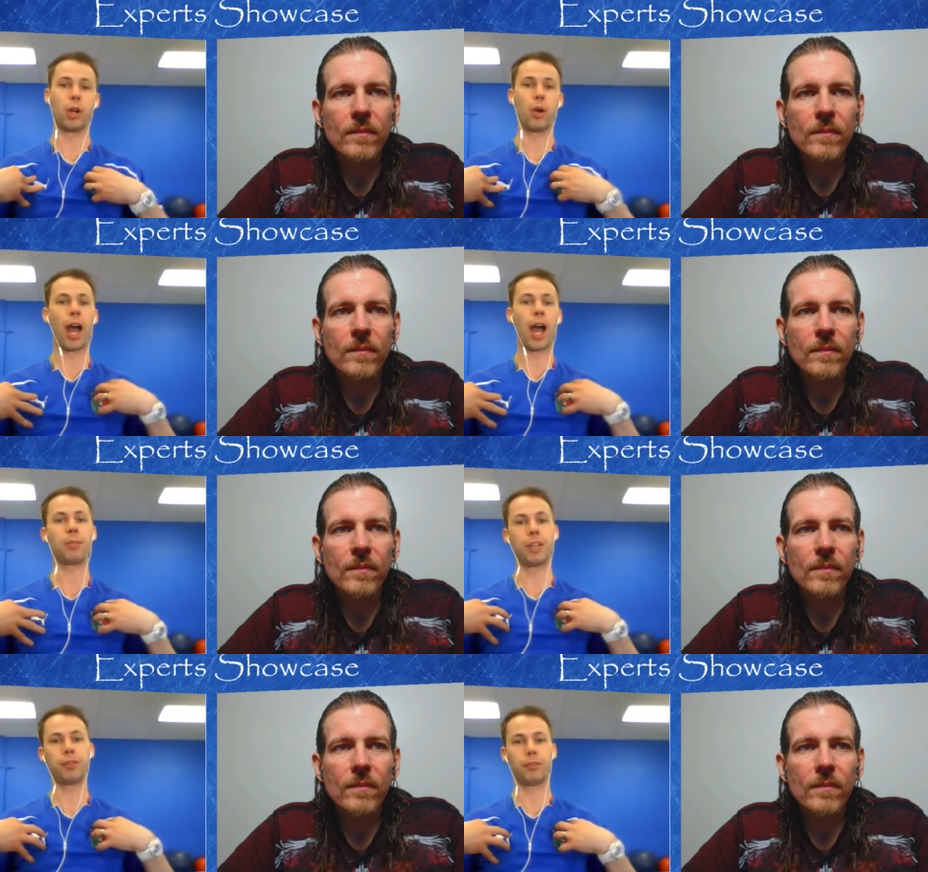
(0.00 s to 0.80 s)
Speaker 1: You know,
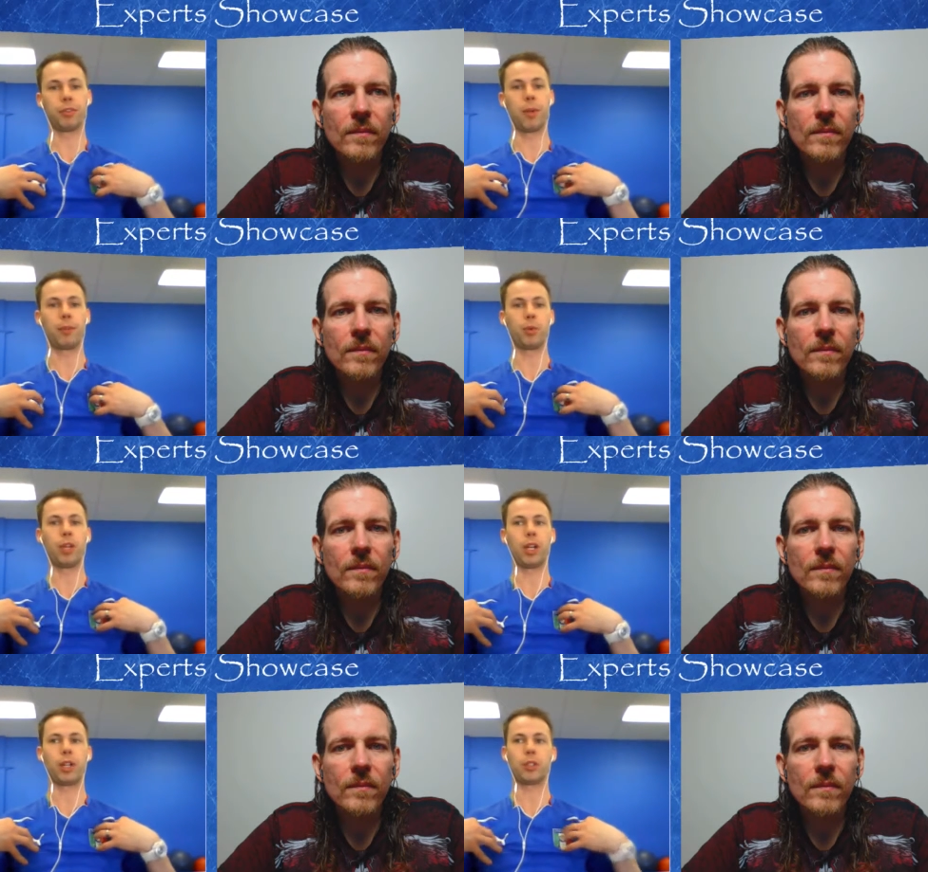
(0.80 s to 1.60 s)
I'm different from
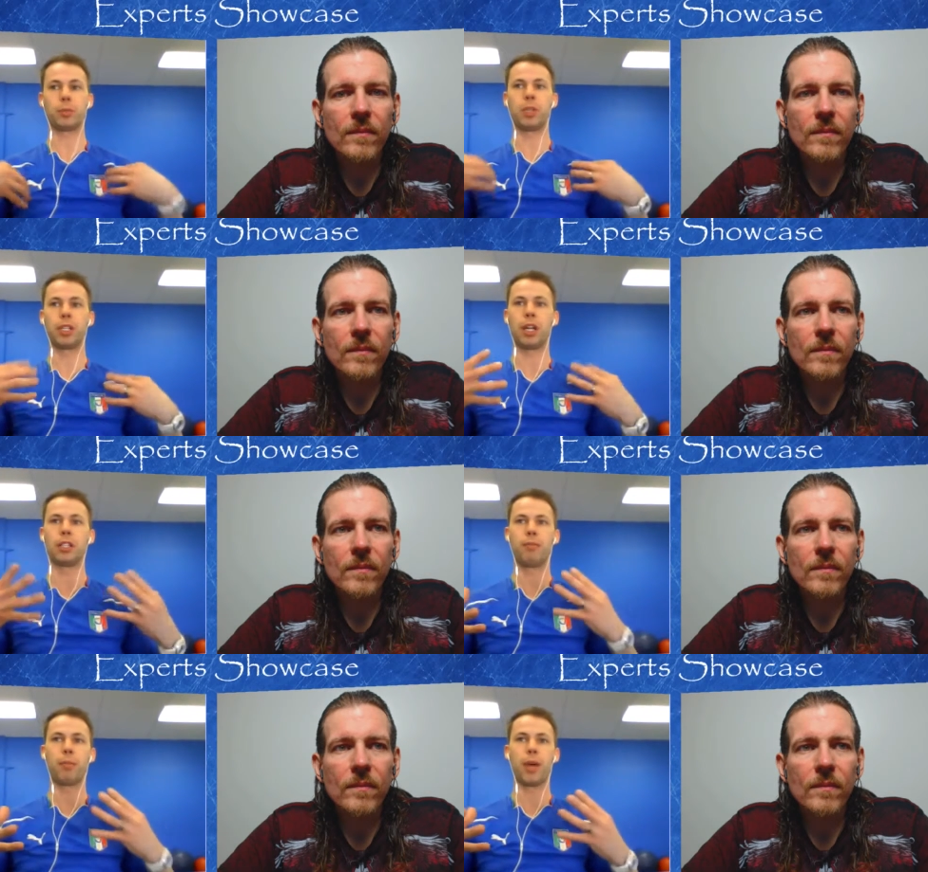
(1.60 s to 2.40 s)
everyone else
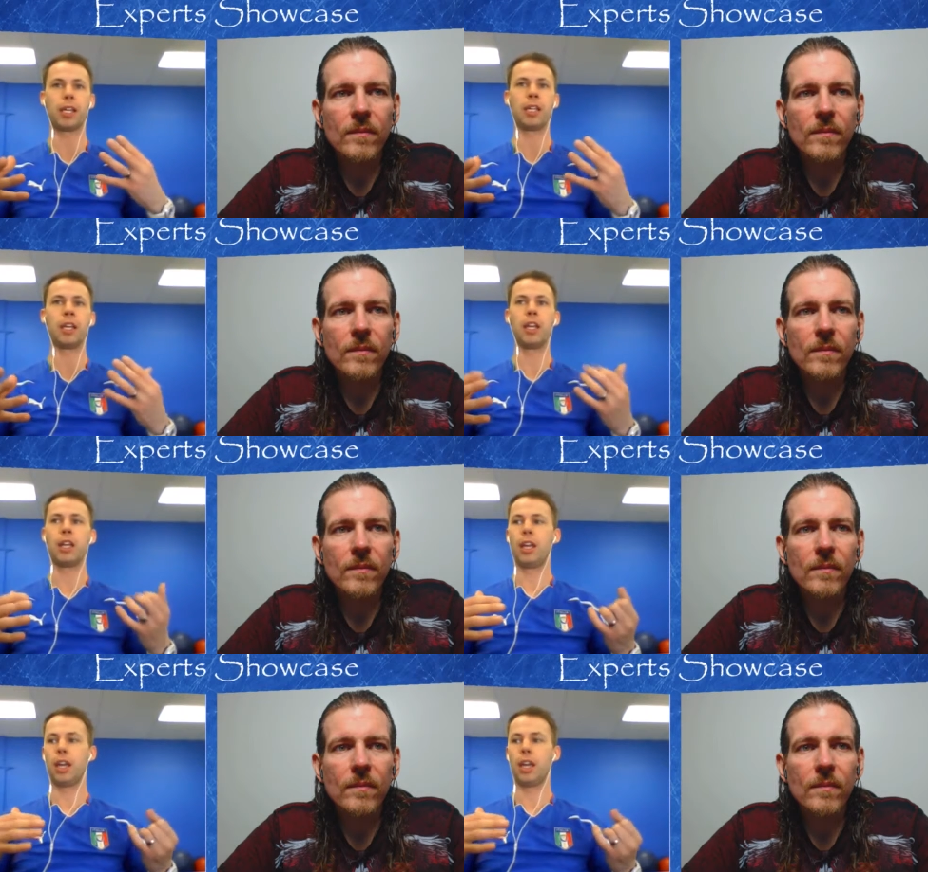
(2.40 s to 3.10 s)
because of my